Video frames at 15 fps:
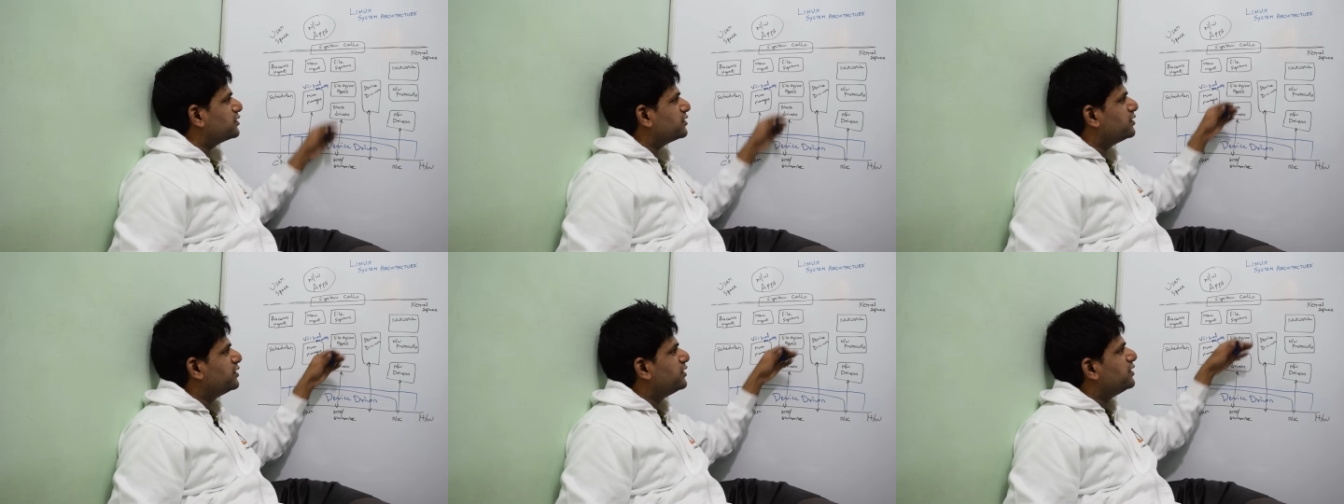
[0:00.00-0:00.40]

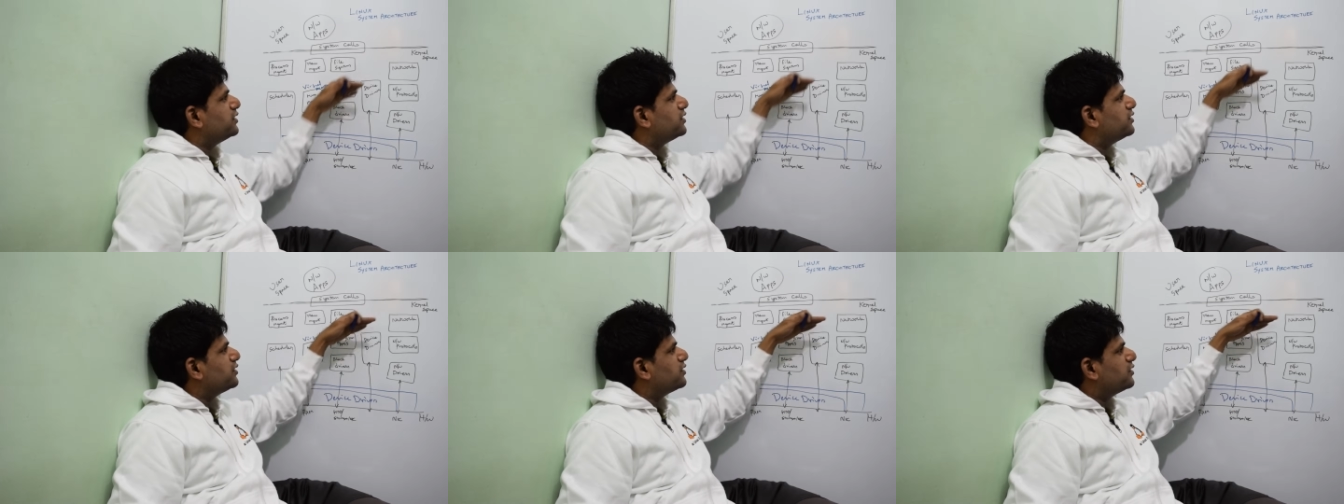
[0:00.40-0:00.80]
See,
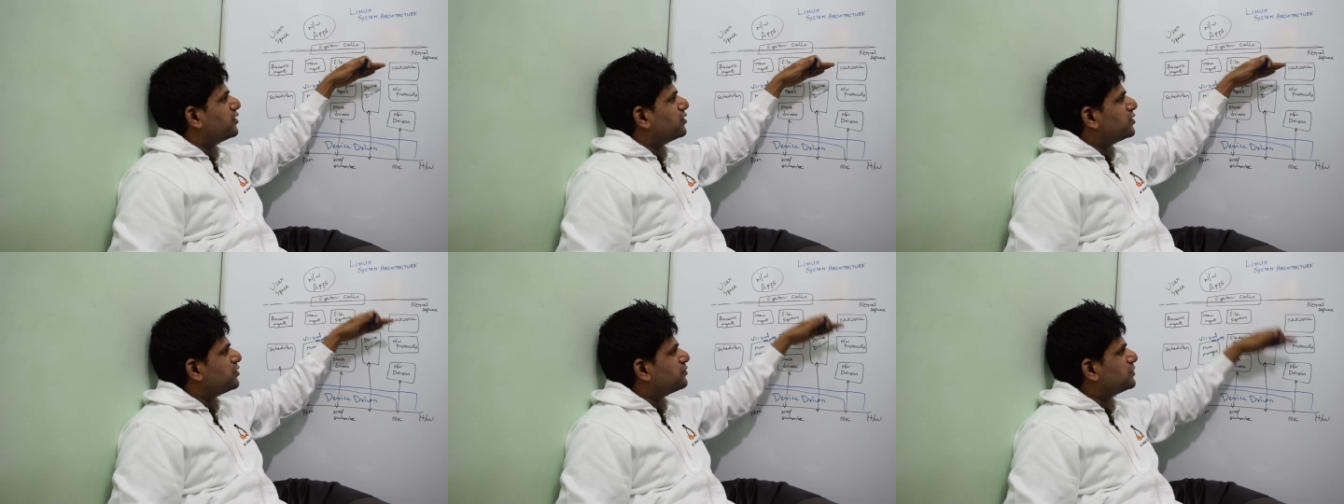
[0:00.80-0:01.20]

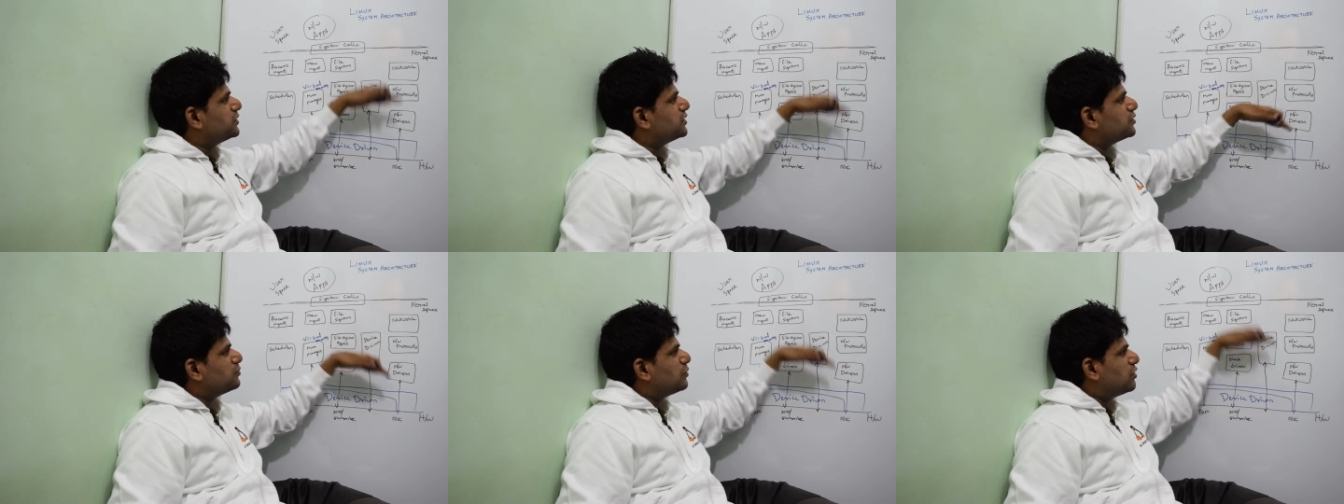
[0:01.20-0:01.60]
none of
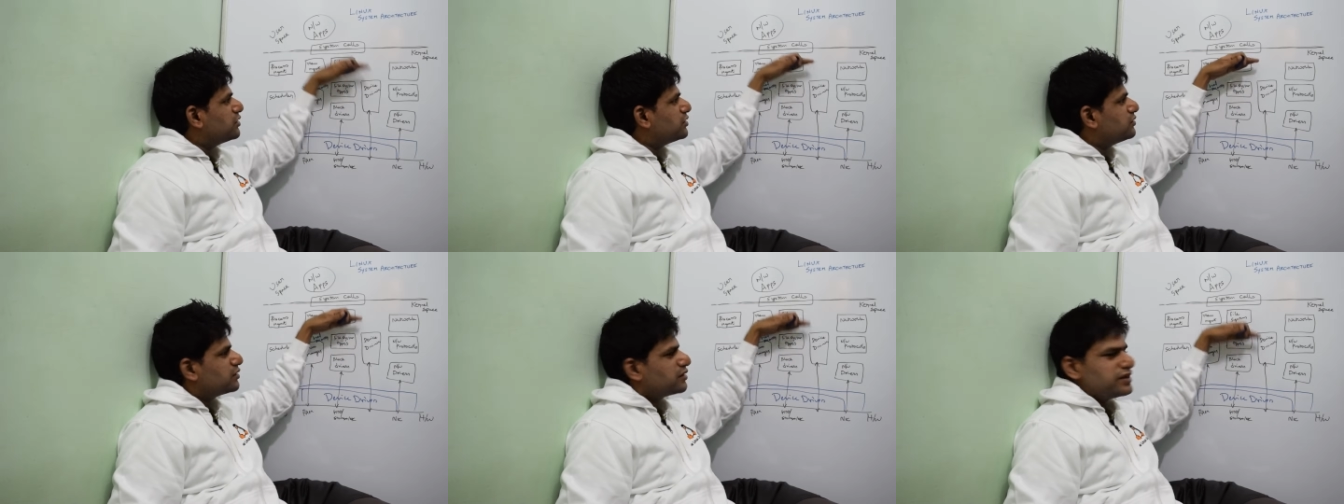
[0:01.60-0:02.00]
these
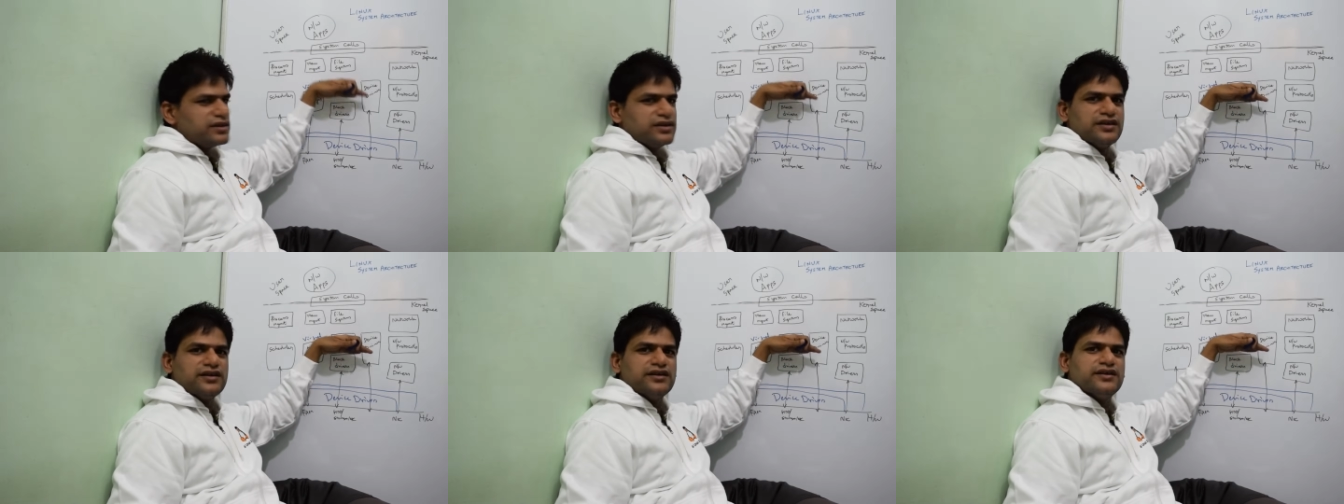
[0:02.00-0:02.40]
modules
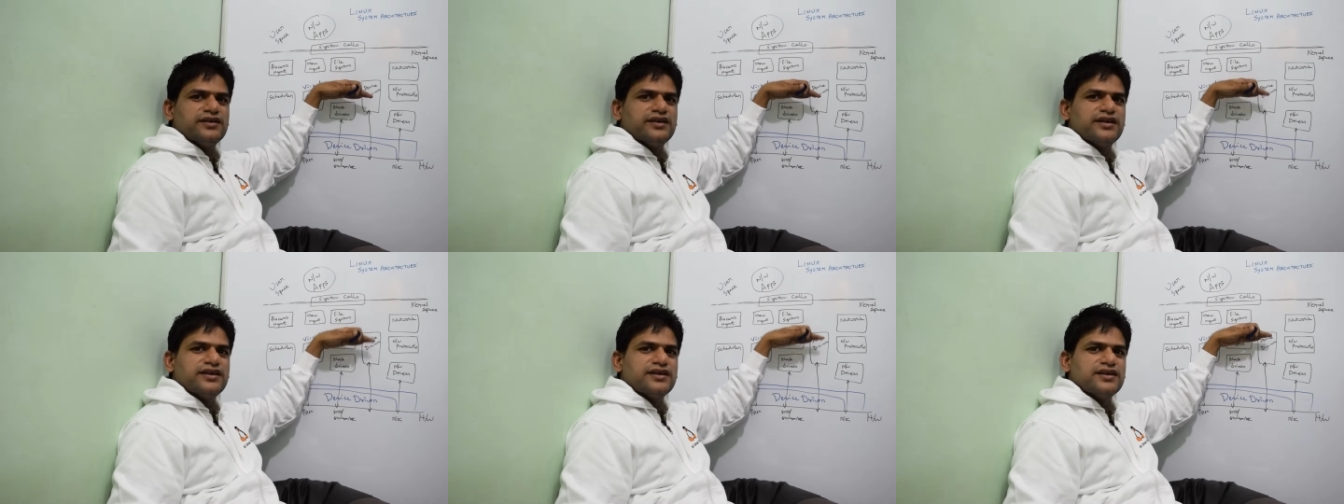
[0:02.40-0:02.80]
can
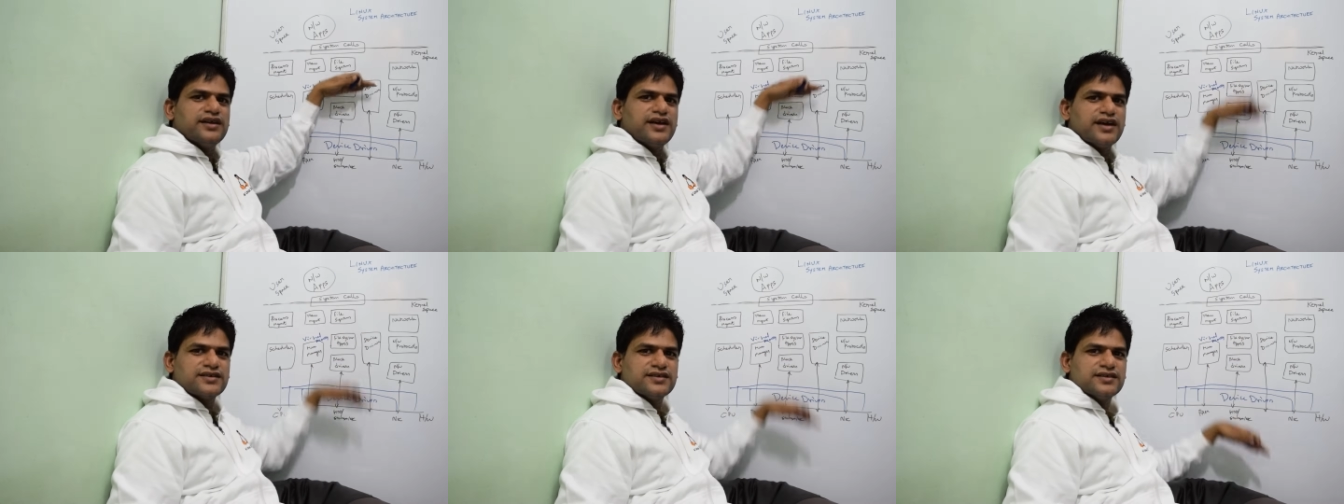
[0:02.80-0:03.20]

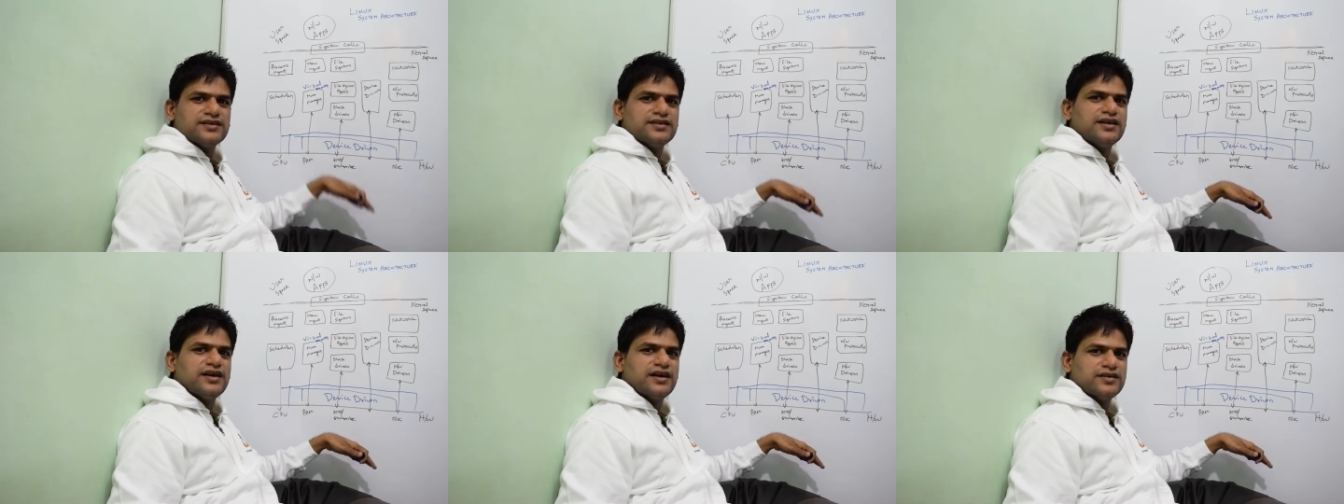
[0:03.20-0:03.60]
directly
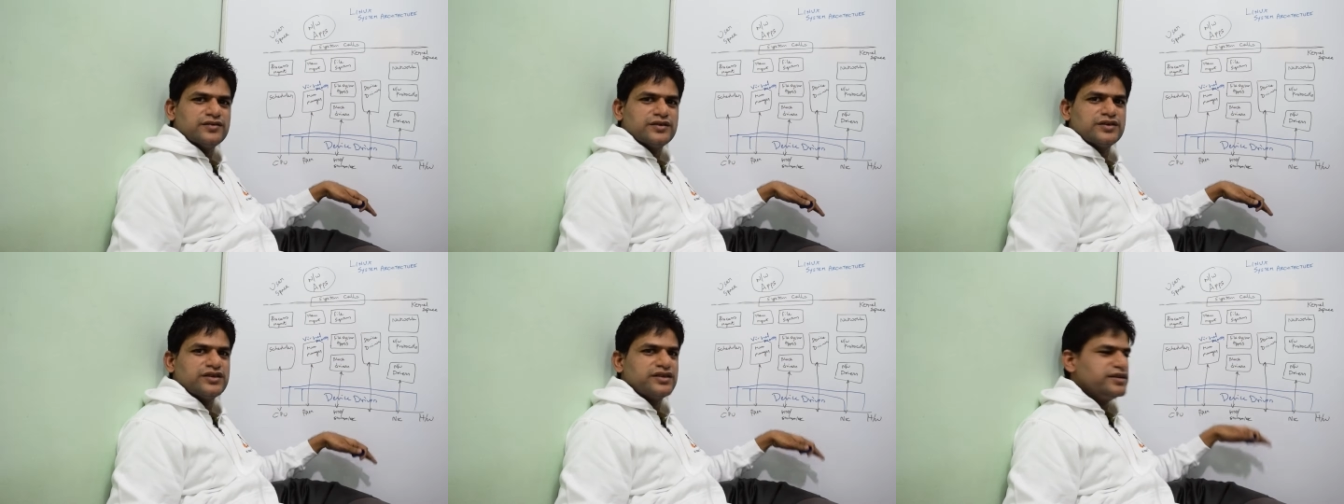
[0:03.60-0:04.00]
access the
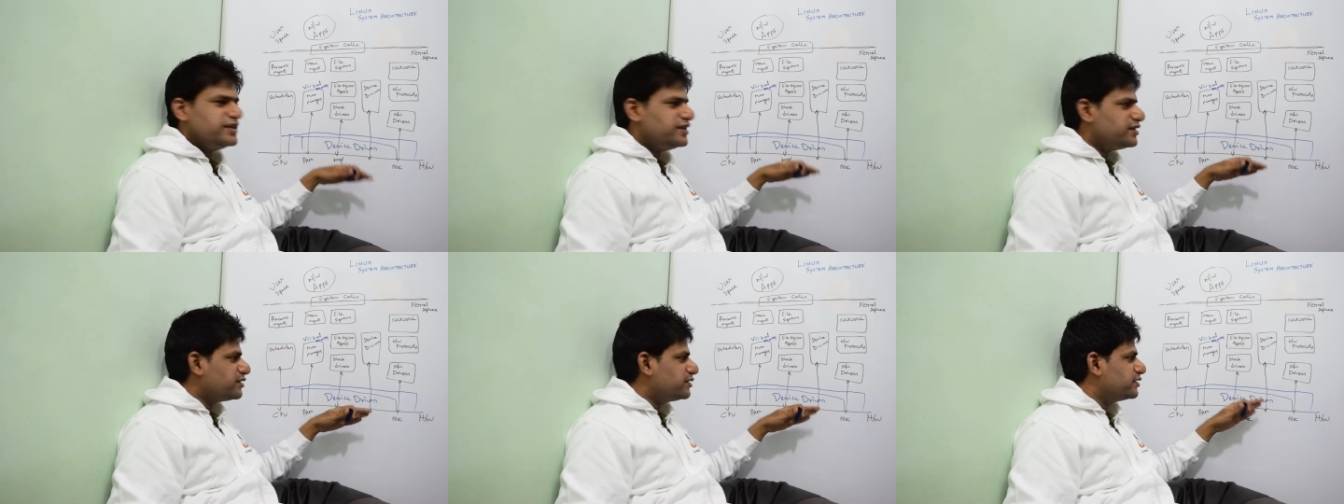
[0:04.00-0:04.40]
hardware. It
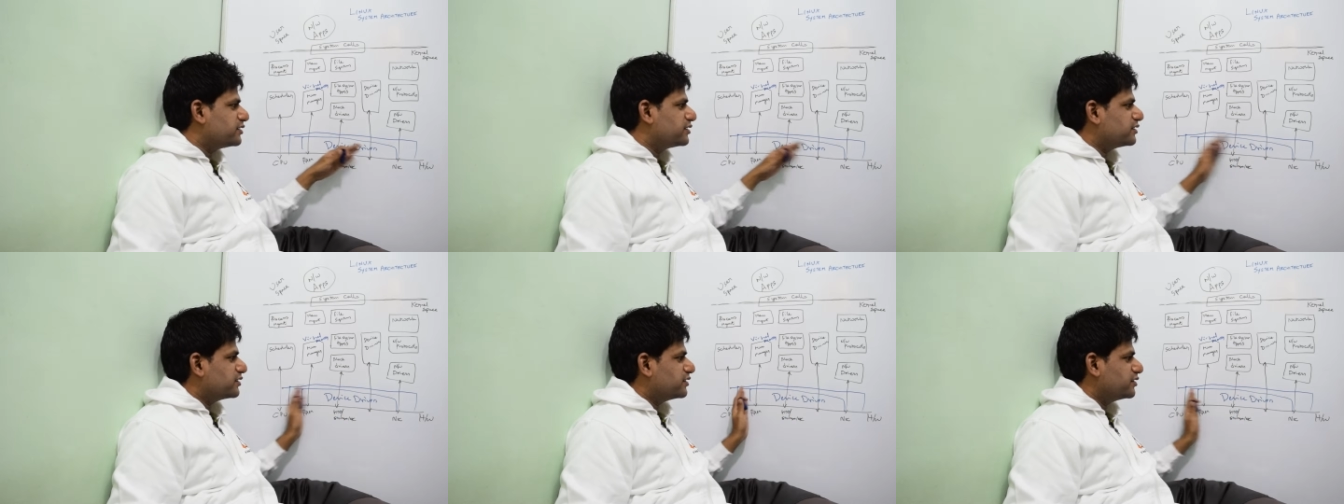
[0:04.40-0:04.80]
needs
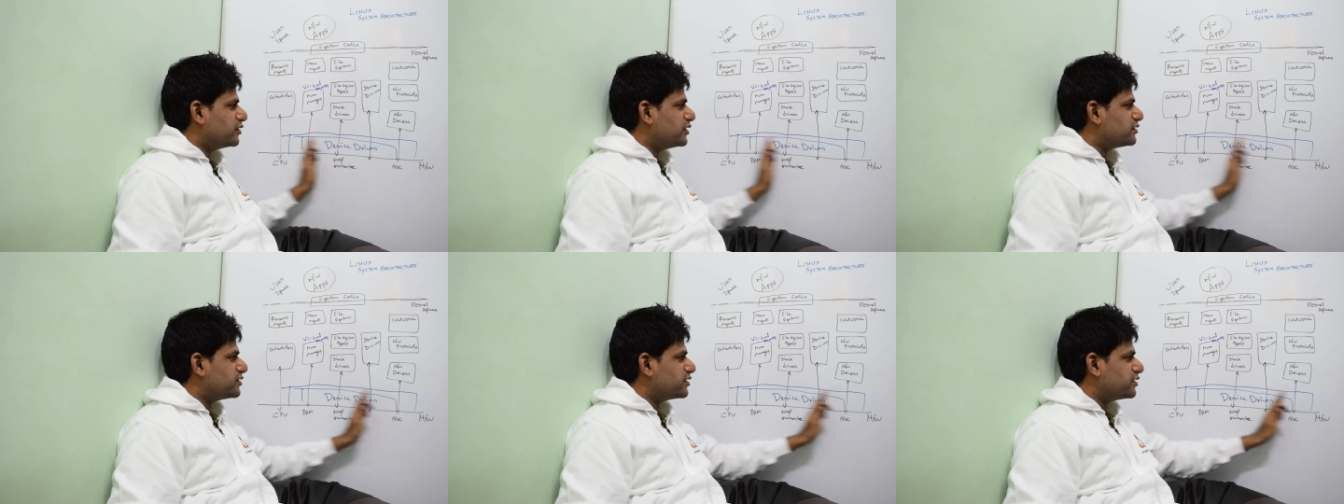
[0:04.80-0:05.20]
this
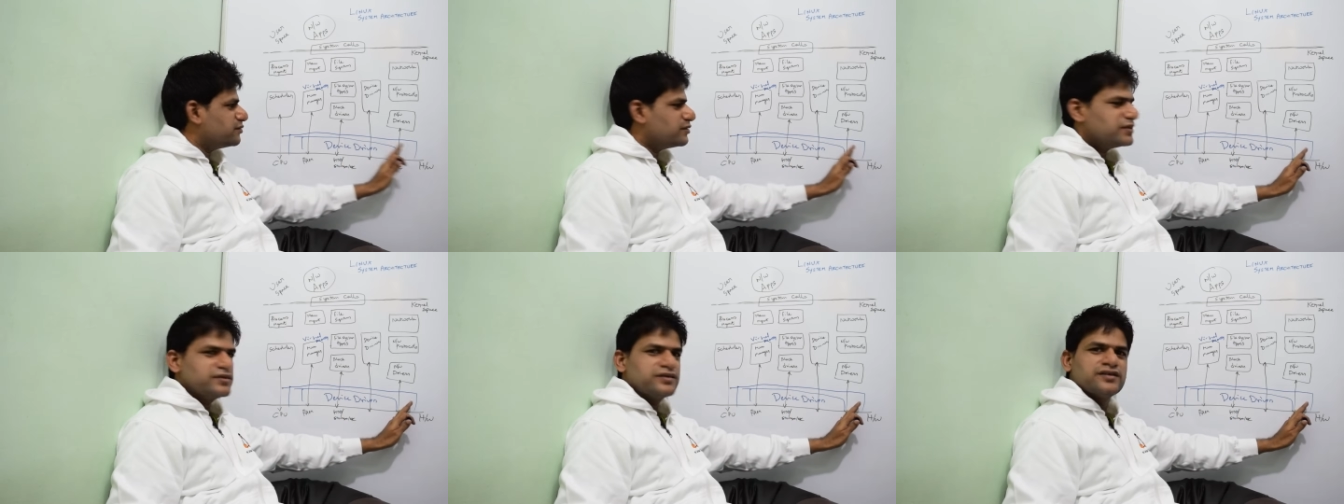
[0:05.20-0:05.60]
device
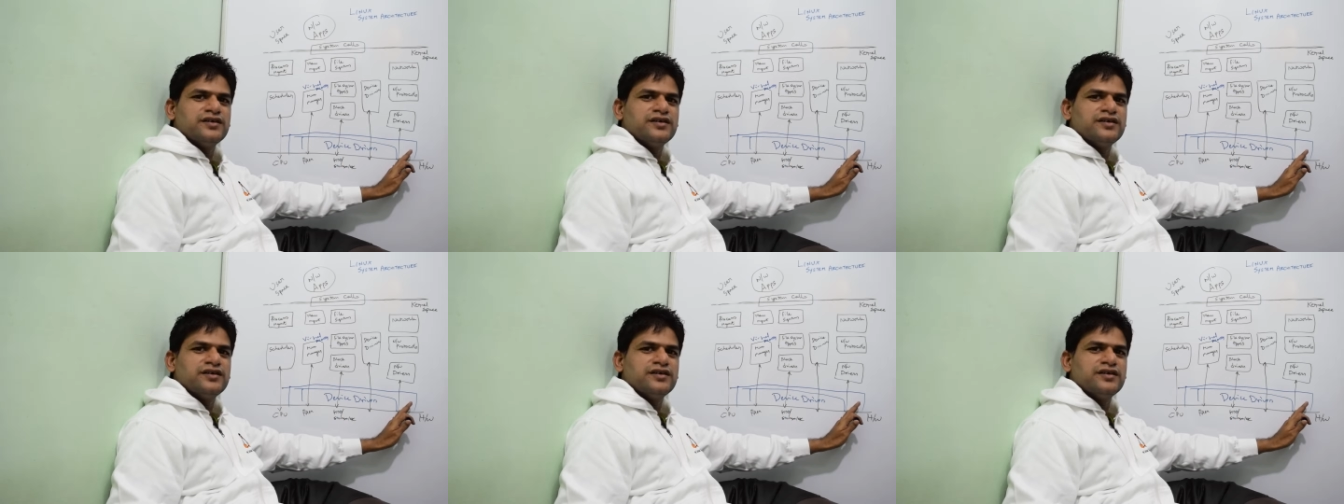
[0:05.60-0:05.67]
driver